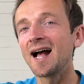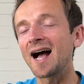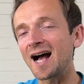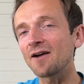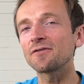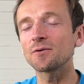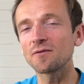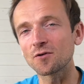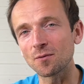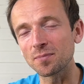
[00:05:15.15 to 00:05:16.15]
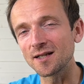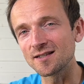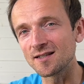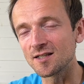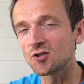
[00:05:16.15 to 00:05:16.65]
after we've
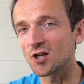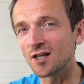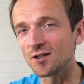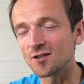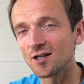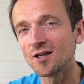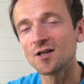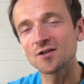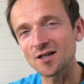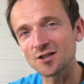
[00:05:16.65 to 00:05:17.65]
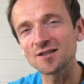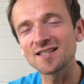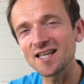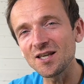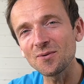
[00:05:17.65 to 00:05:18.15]
completed this challenge. So I shall
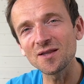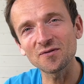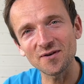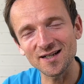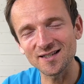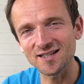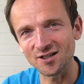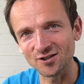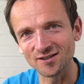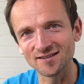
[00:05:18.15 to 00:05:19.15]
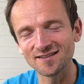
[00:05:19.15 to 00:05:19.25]
see you in the first session.